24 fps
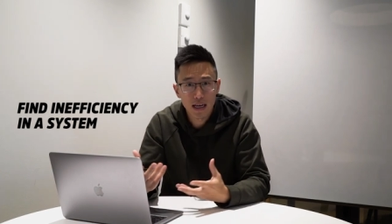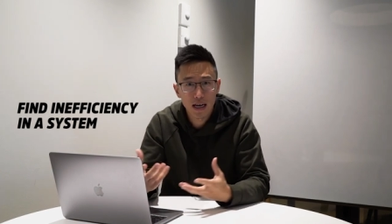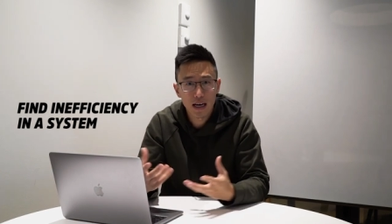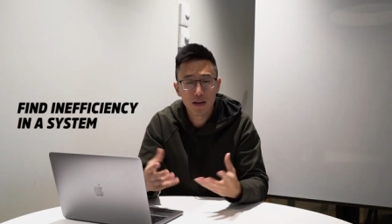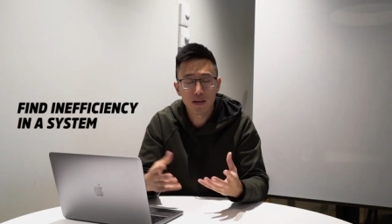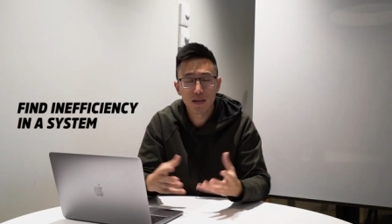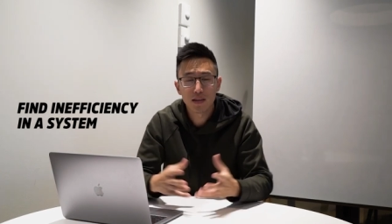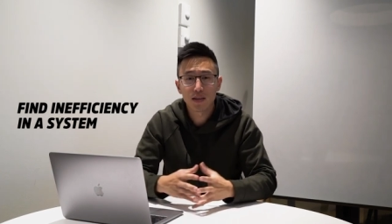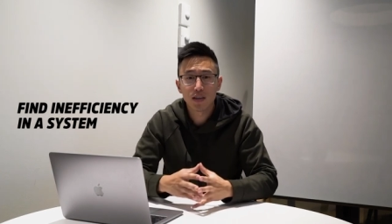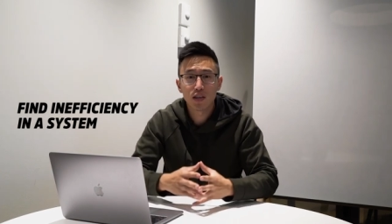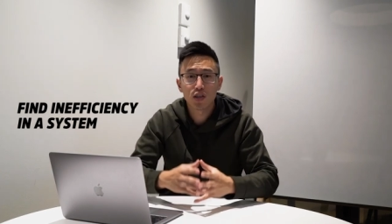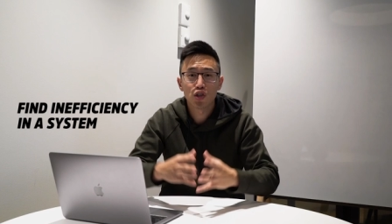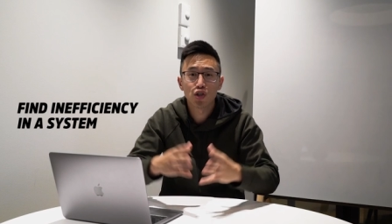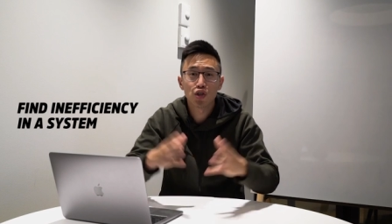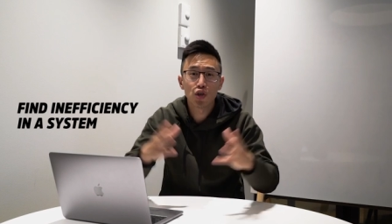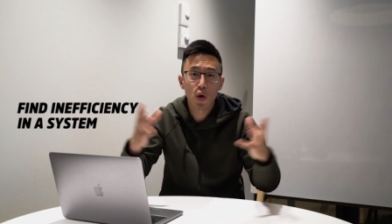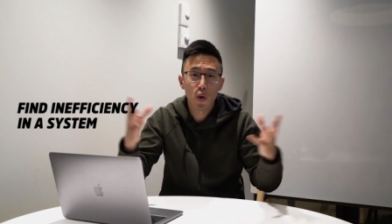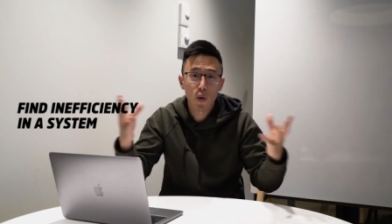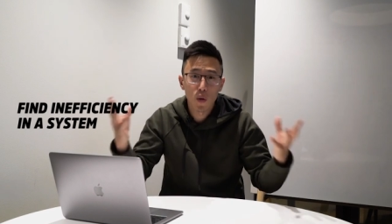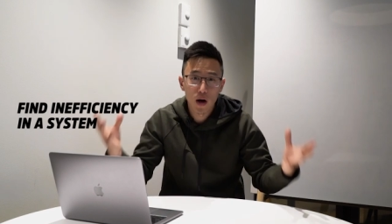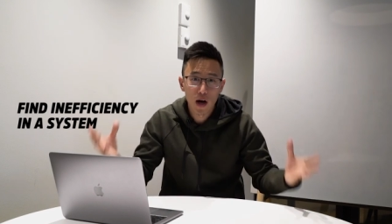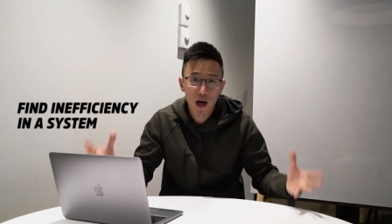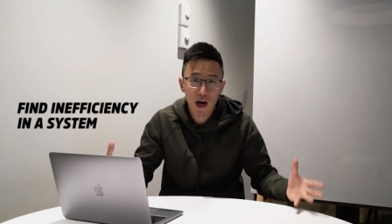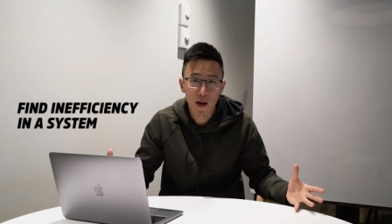How does it
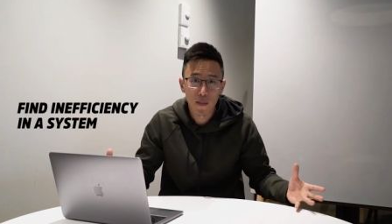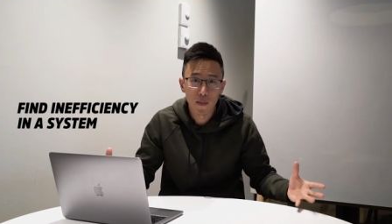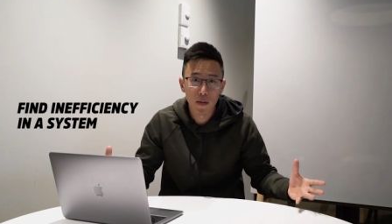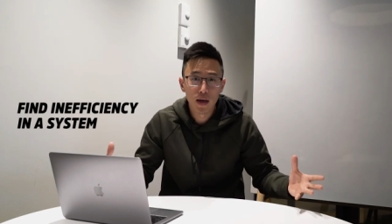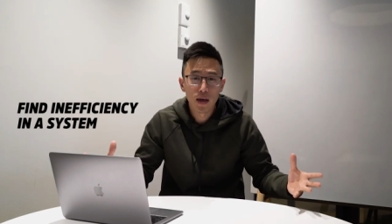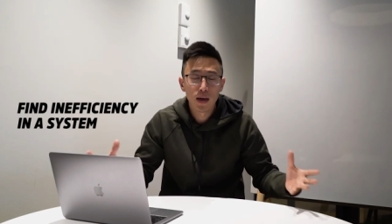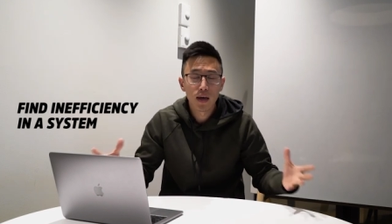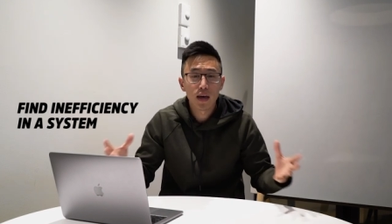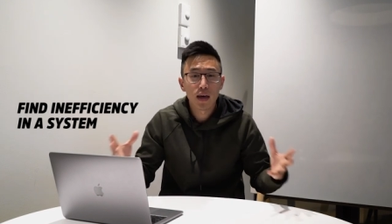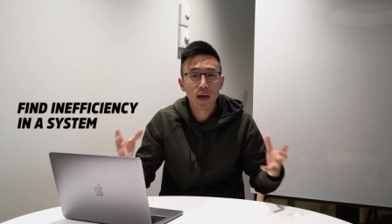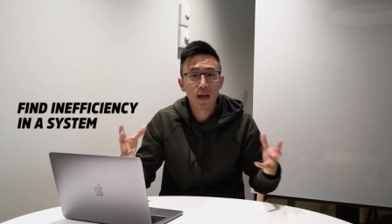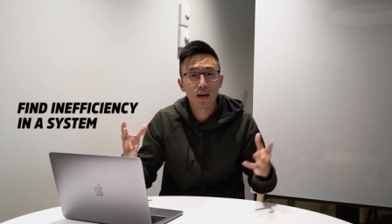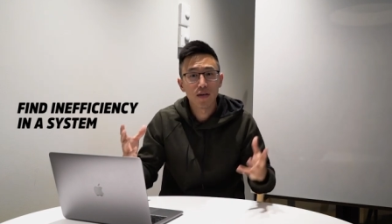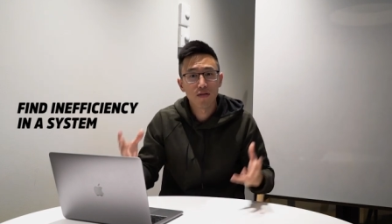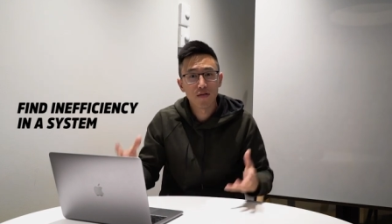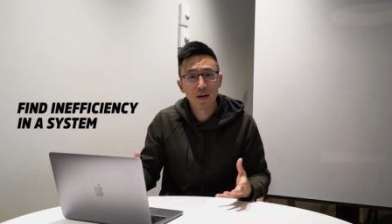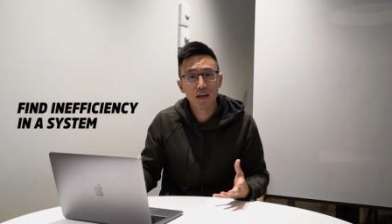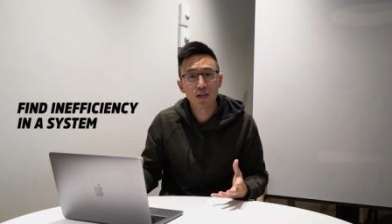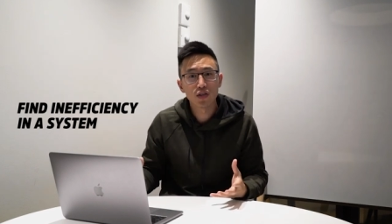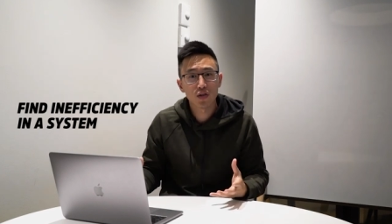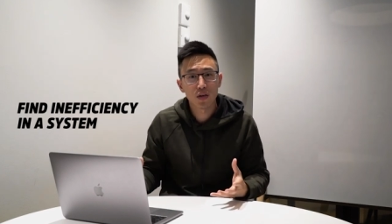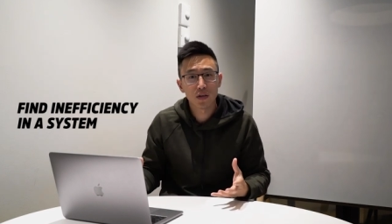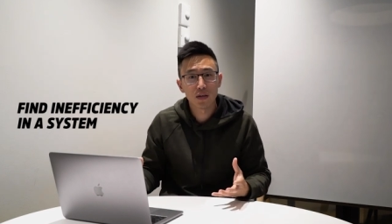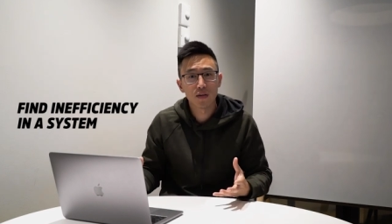show up in a
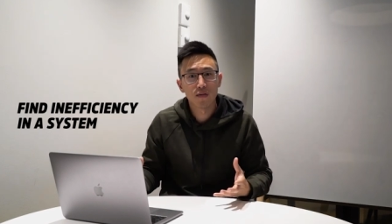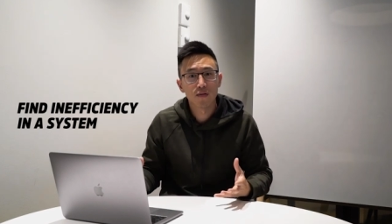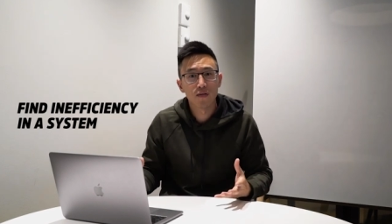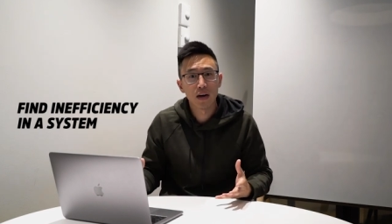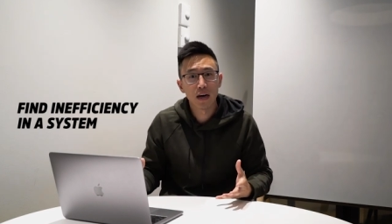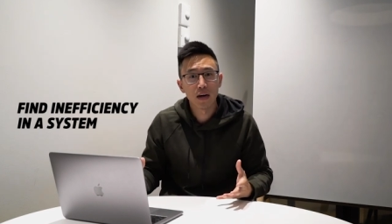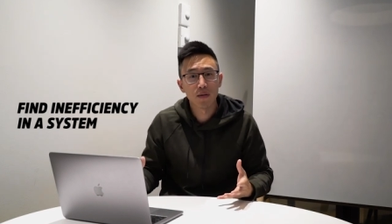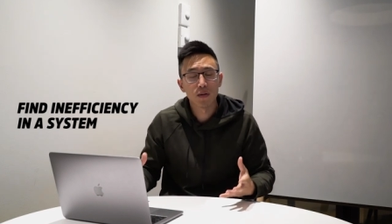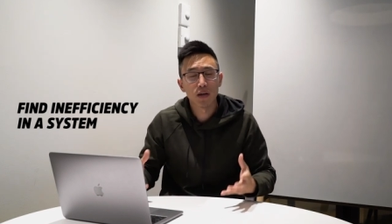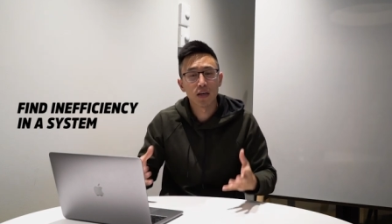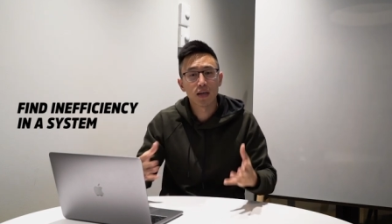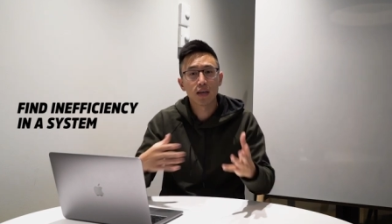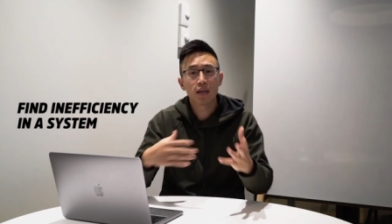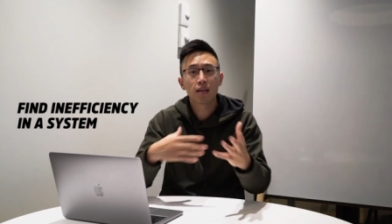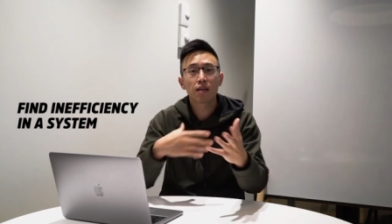restaurant environment?